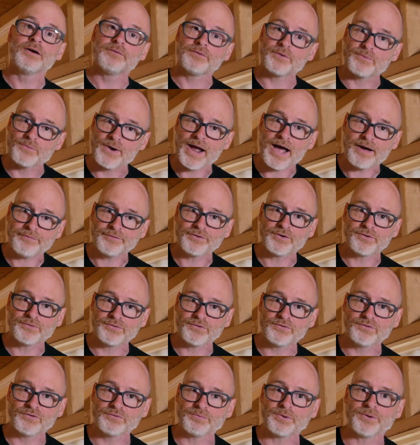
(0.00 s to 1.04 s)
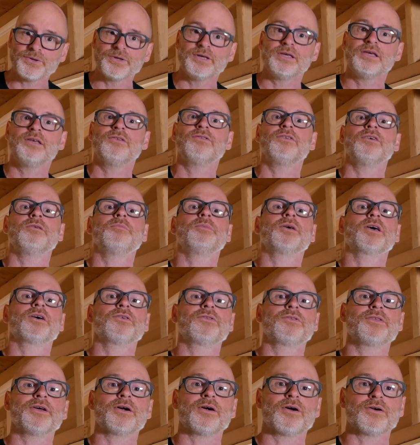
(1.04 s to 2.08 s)
For rafters, this is really easy
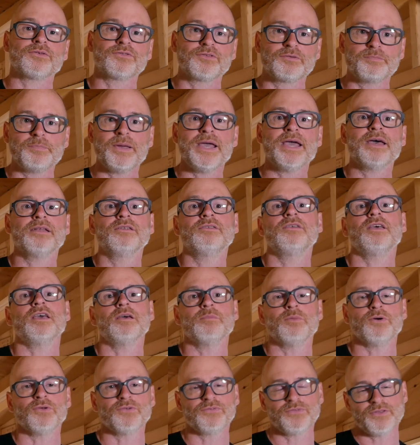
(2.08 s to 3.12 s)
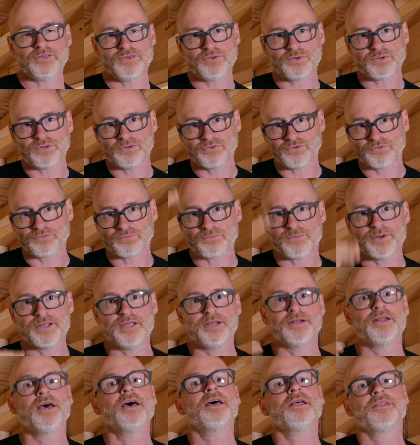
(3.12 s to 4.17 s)
because there are span tables that you can just
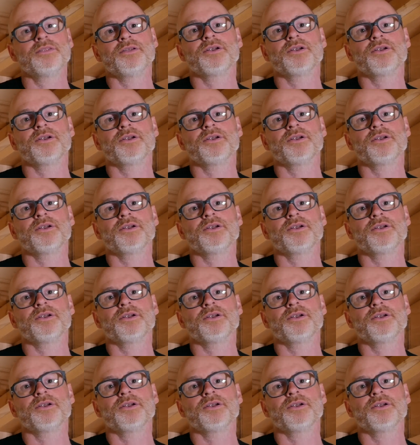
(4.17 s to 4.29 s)
read